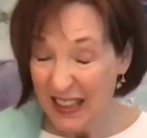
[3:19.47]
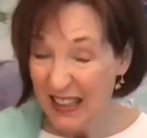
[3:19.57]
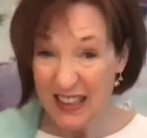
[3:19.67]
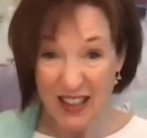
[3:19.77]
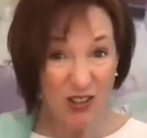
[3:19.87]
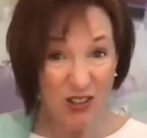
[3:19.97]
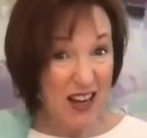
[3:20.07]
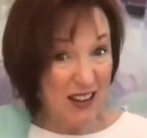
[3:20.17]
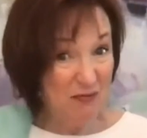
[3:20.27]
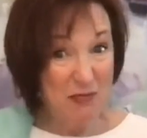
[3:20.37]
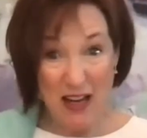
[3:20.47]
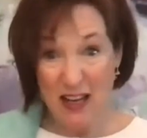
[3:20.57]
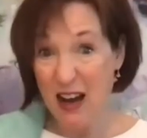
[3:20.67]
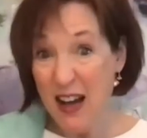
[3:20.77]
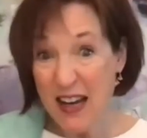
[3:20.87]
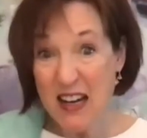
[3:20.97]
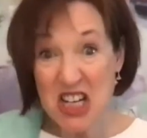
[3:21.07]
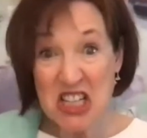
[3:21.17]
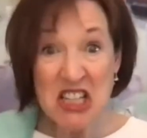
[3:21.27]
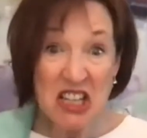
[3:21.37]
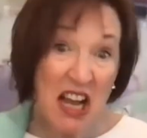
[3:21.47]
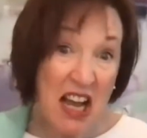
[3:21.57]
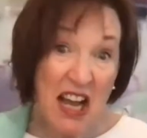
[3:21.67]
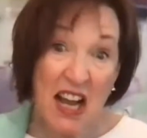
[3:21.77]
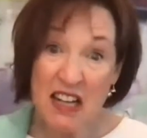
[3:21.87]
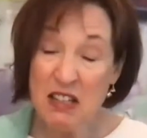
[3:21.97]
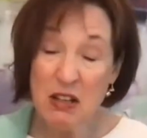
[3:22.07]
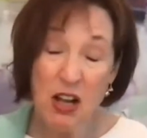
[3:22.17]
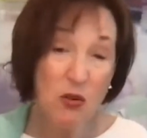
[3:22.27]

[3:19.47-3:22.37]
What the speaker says: you know, not making eye contact,